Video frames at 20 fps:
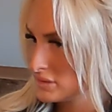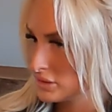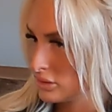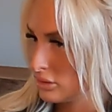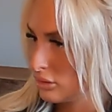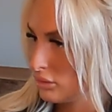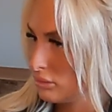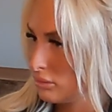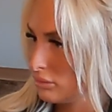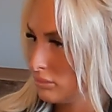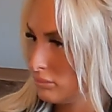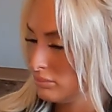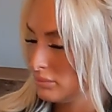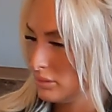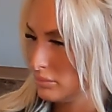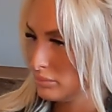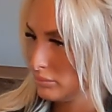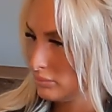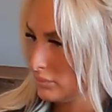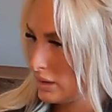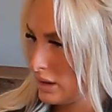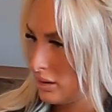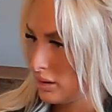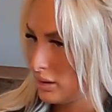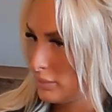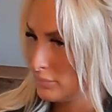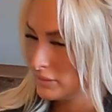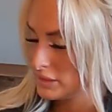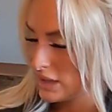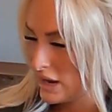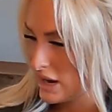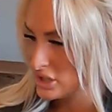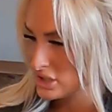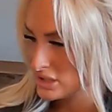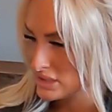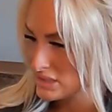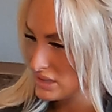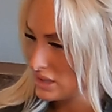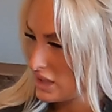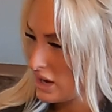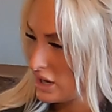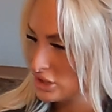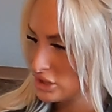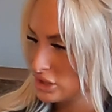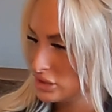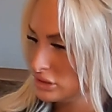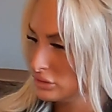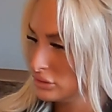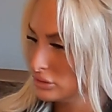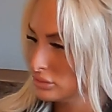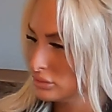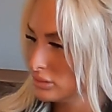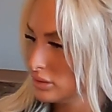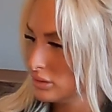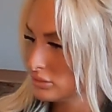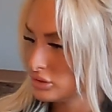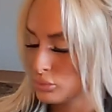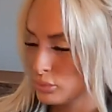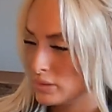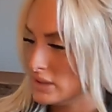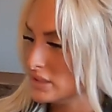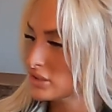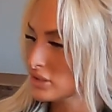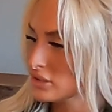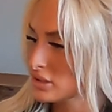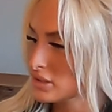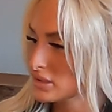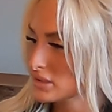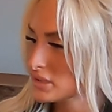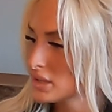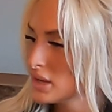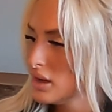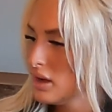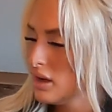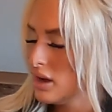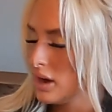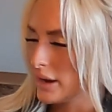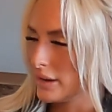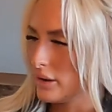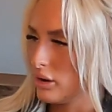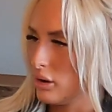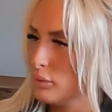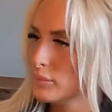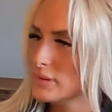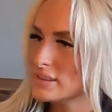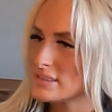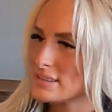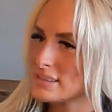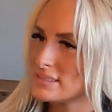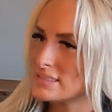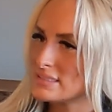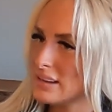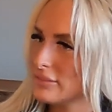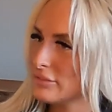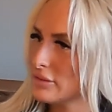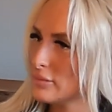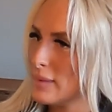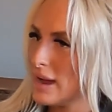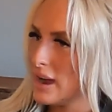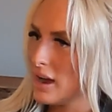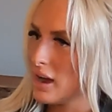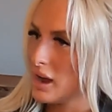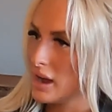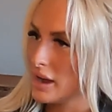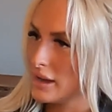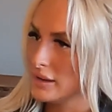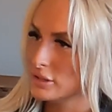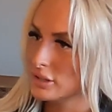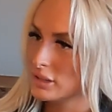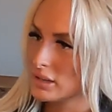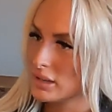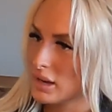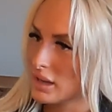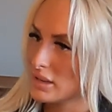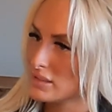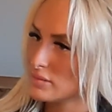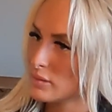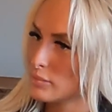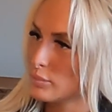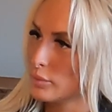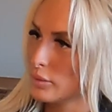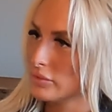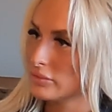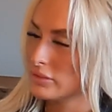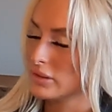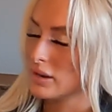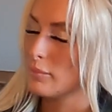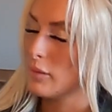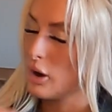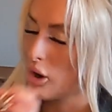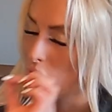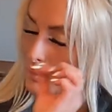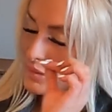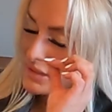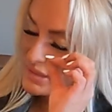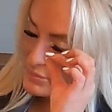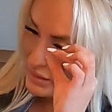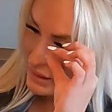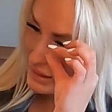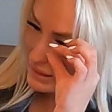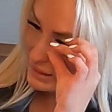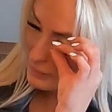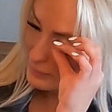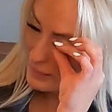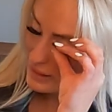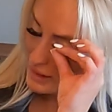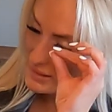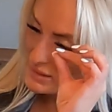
So lashes, lash glue, tweezers. I always get stuff in my eye. You can ask my boyfriend. I'm always picking at my eyes.